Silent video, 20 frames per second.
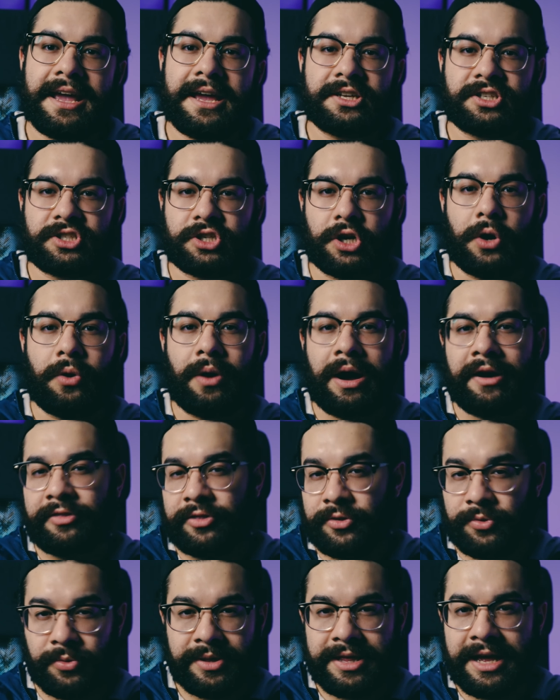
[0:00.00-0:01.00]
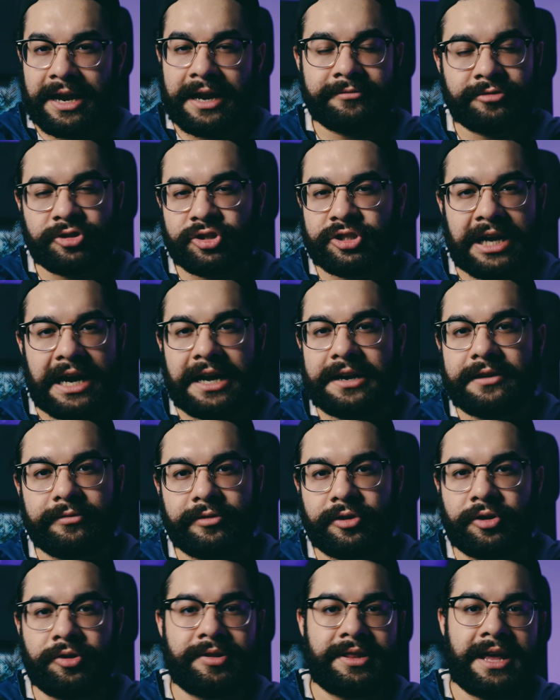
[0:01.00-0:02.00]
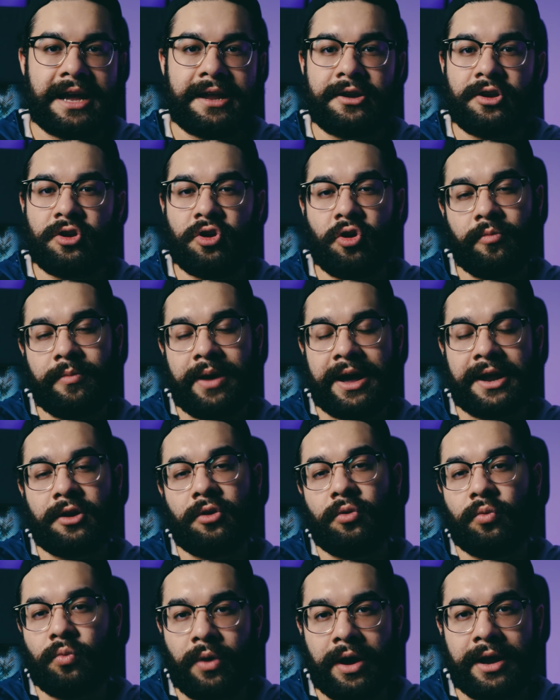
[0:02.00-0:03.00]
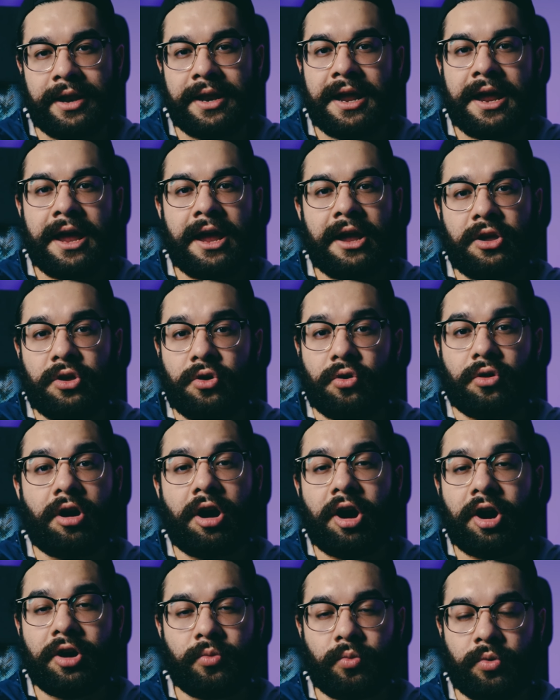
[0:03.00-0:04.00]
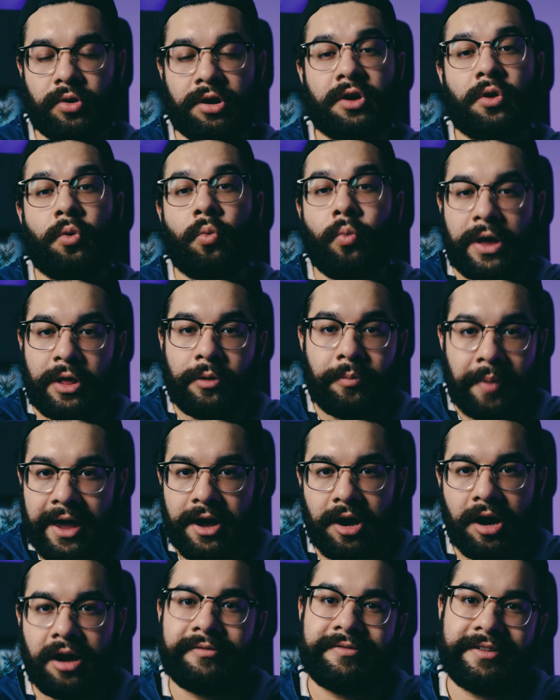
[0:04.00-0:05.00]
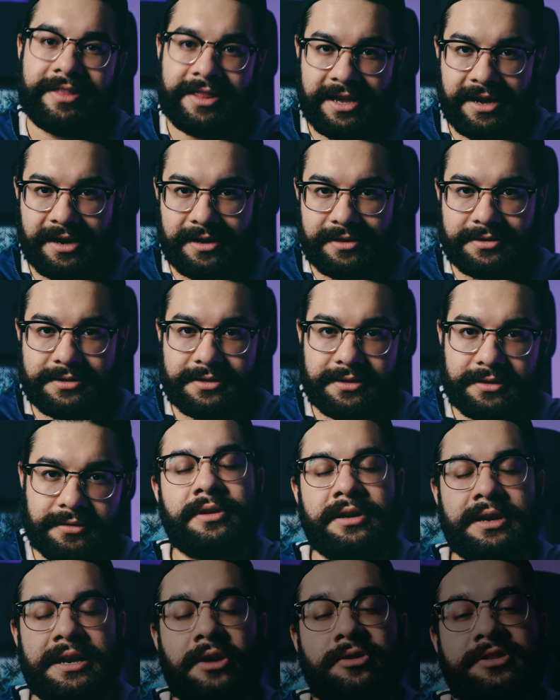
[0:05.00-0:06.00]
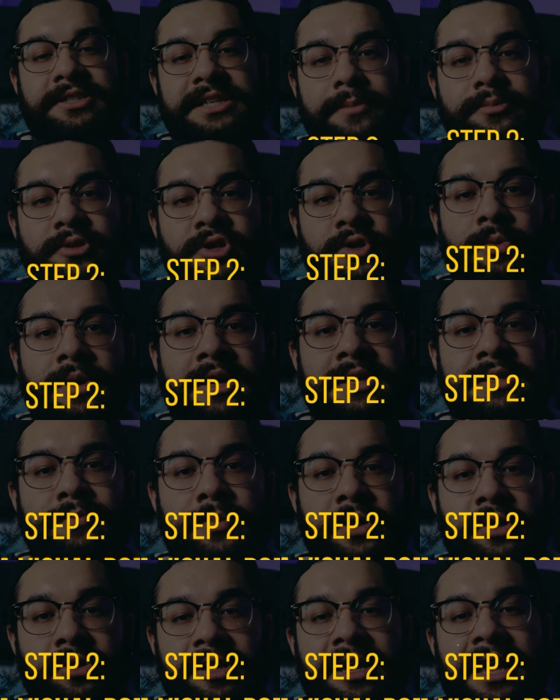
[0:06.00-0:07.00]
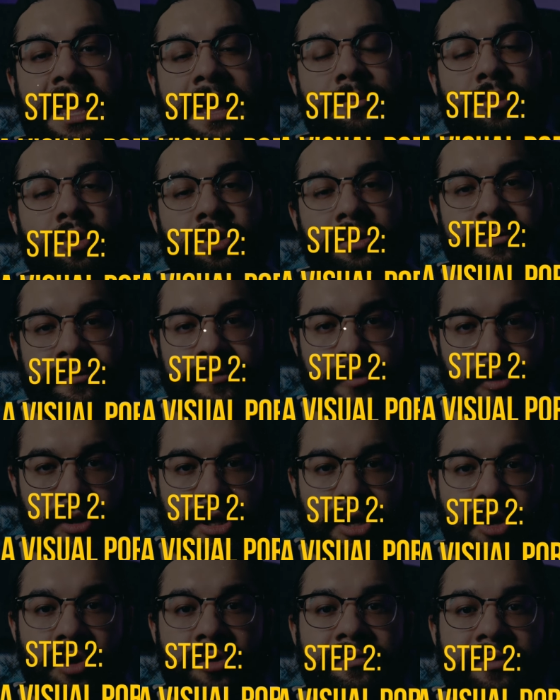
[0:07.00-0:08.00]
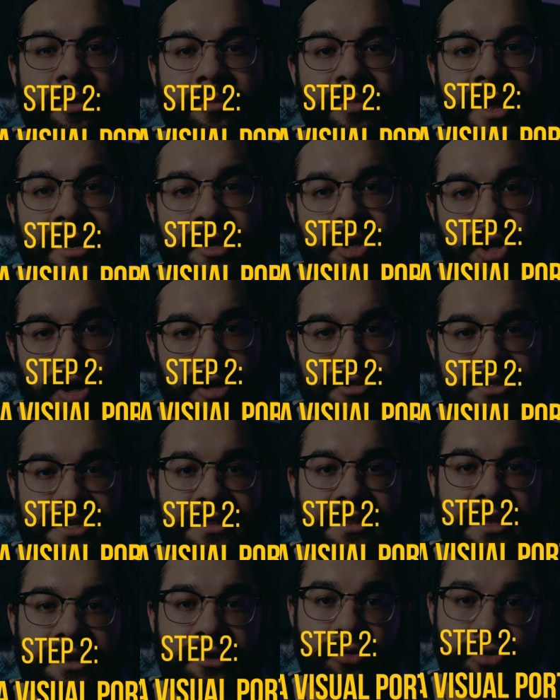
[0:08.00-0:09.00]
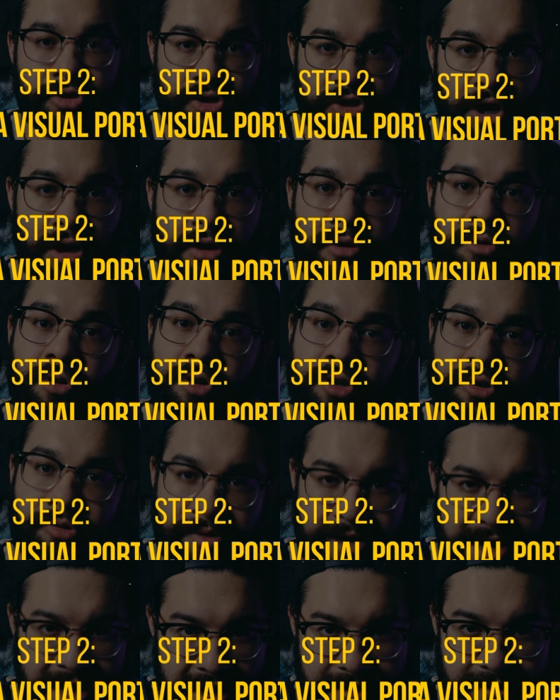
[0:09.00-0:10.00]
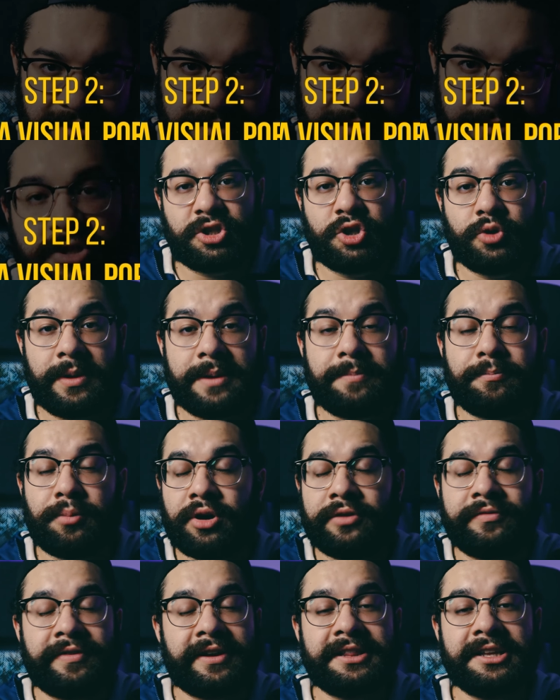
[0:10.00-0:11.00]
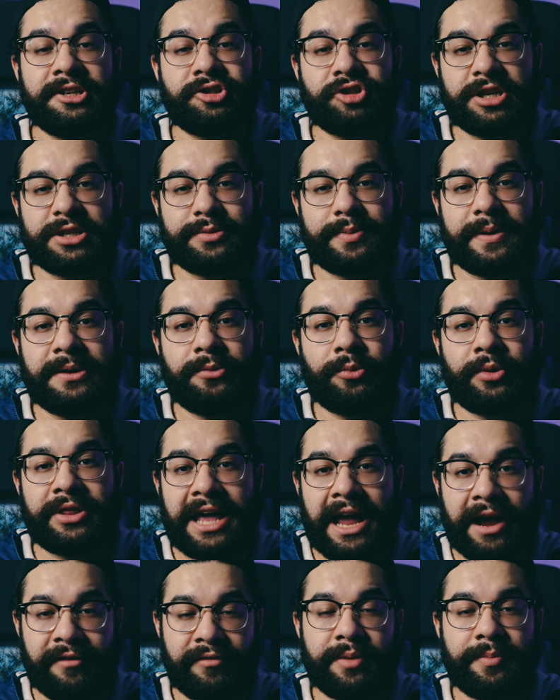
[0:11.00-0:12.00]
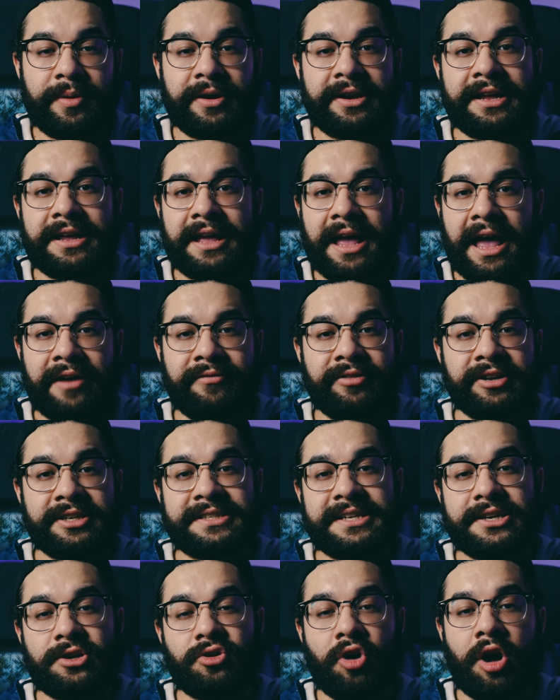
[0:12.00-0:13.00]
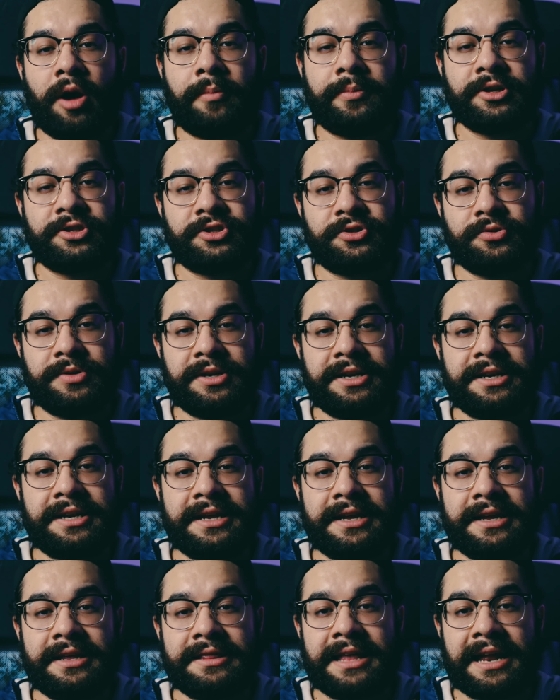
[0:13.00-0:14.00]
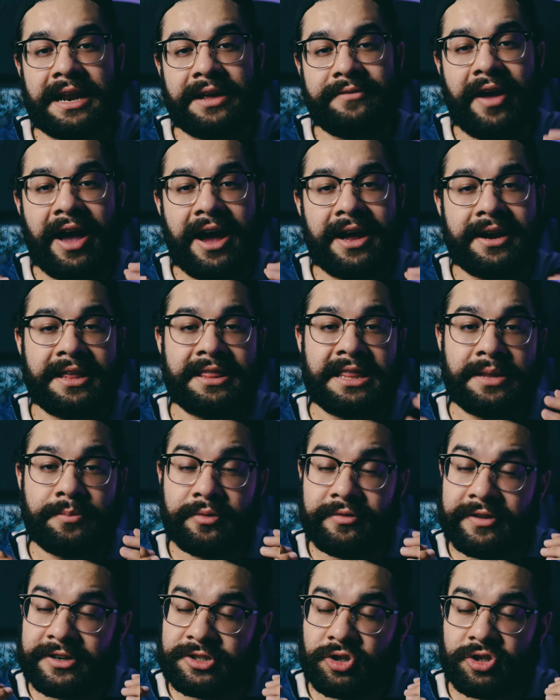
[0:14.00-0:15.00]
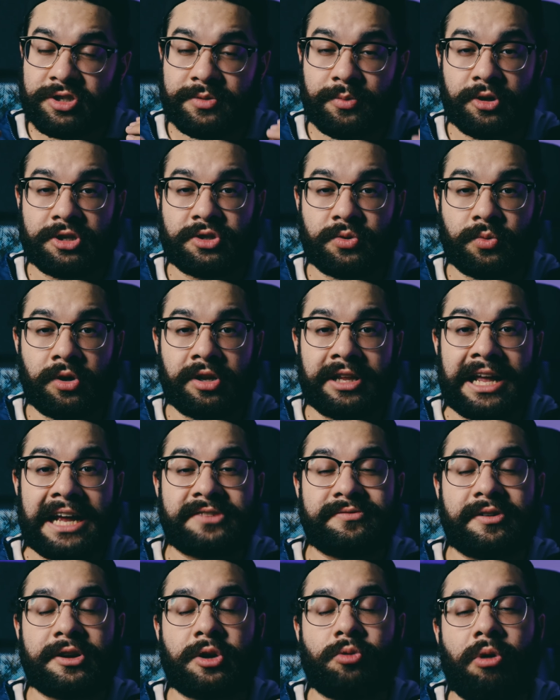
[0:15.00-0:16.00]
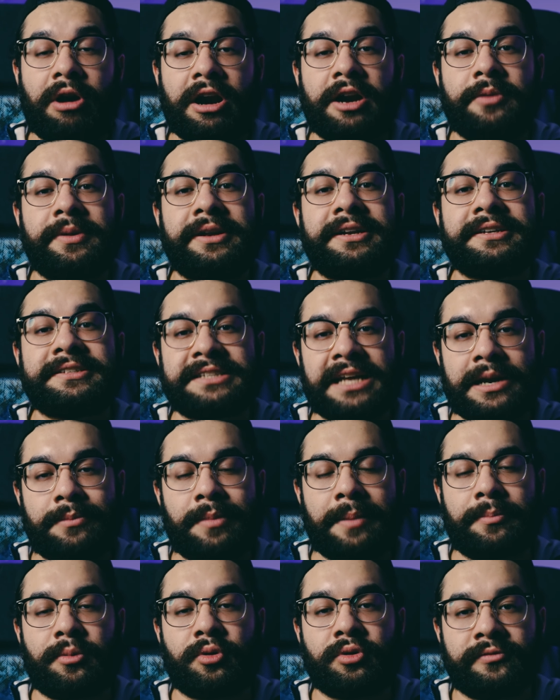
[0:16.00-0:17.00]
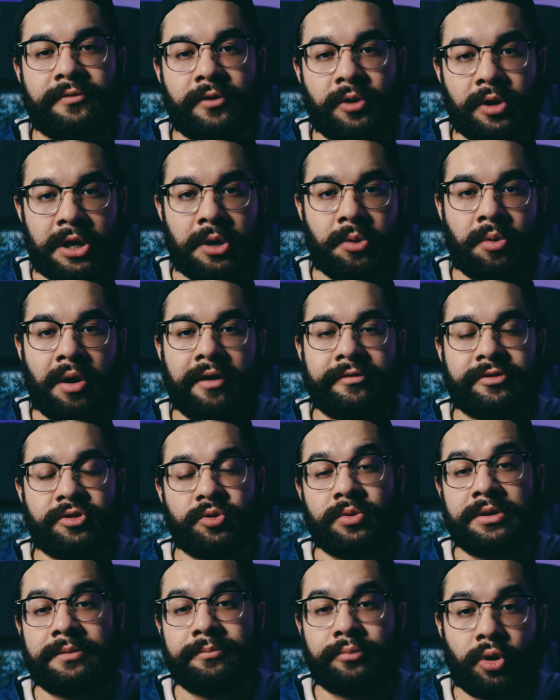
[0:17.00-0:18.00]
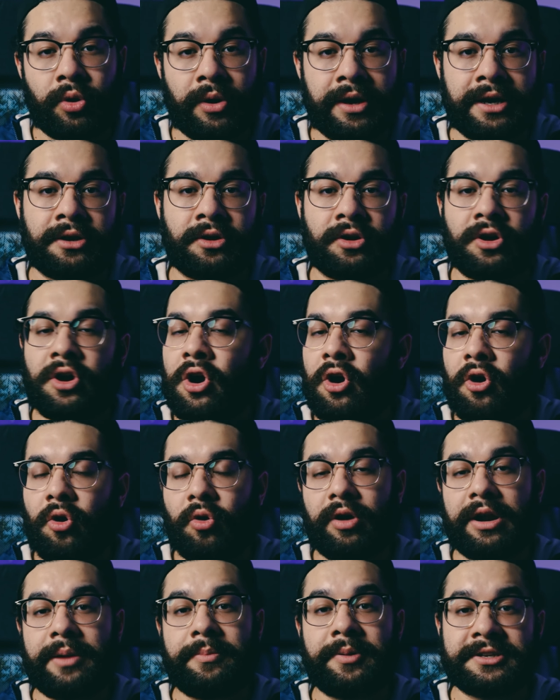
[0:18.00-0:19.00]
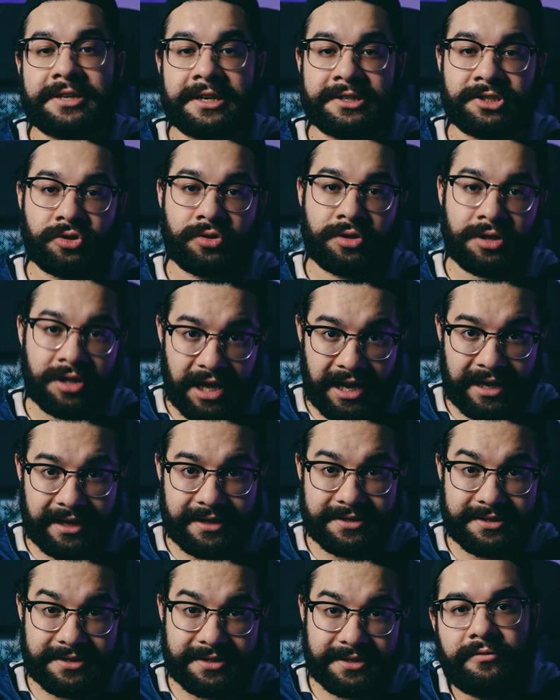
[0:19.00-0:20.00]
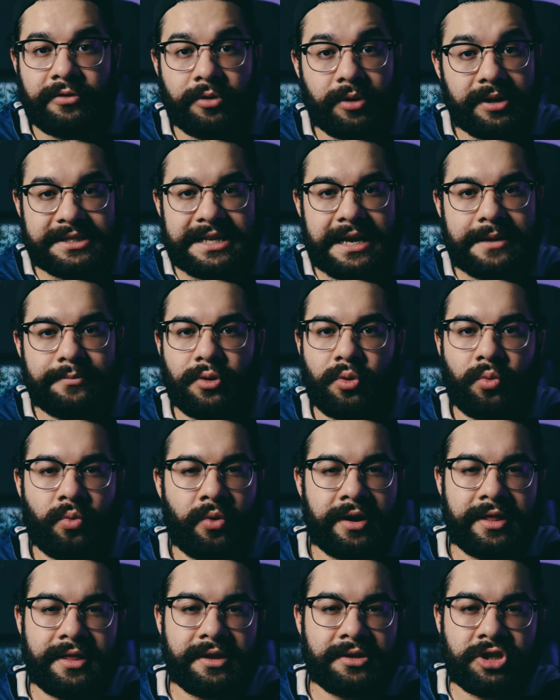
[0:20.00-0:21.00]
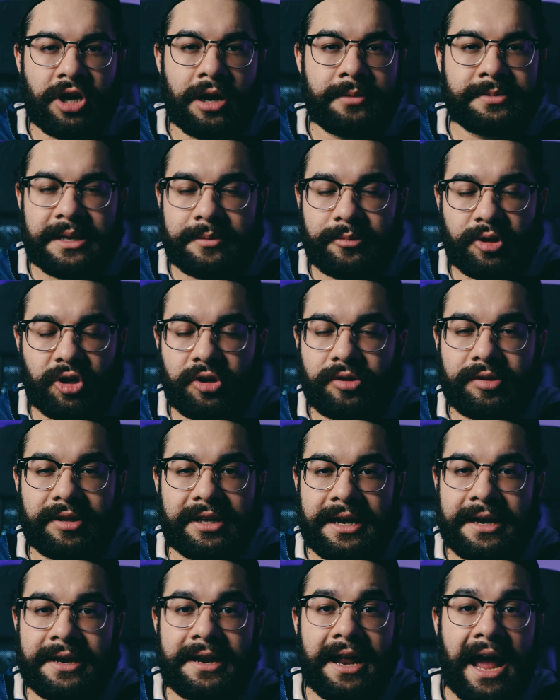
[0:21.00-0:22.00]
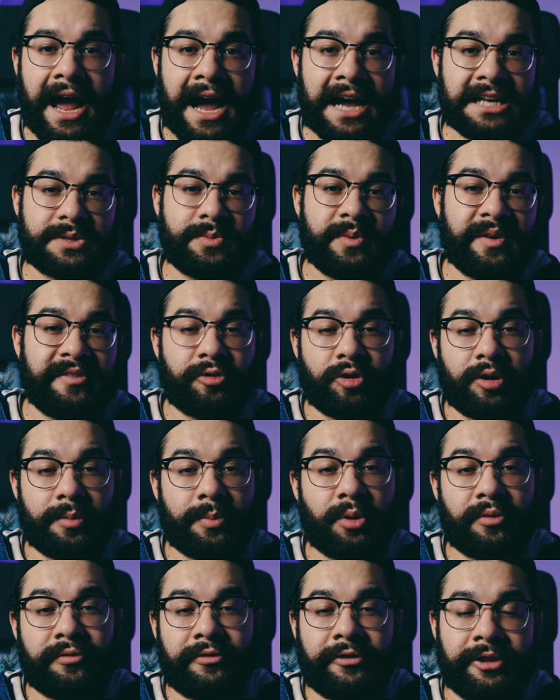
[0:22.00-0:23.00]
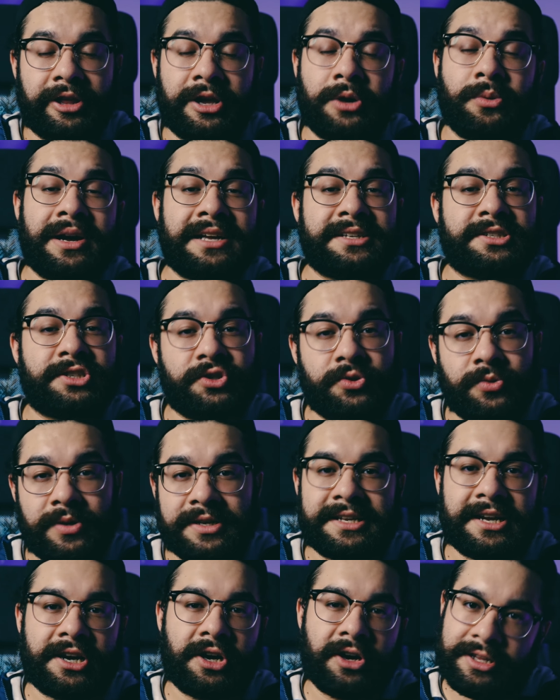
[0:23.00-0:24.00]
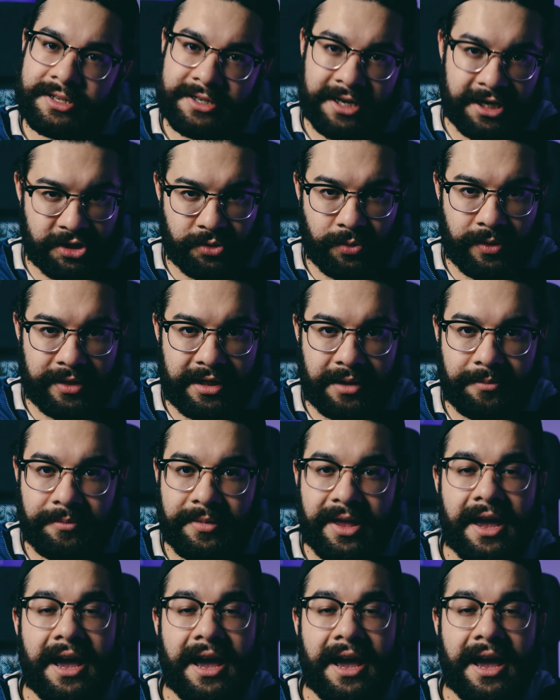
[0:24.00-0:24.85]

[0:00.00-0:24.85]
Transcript: So through that, I've just kind of learned that no matter what, your hard work will pay off in the end. Now, step 2 is building a portfolio from that content that you shot or created. To be perfectly transparent with everybody, every single opportunity that I've had in the professional sports world has required me to send my portfolio off to an employer or a potential client. For example, one of the jobs I'm currently in asked me for a portfolio as soon as I got in touch with them.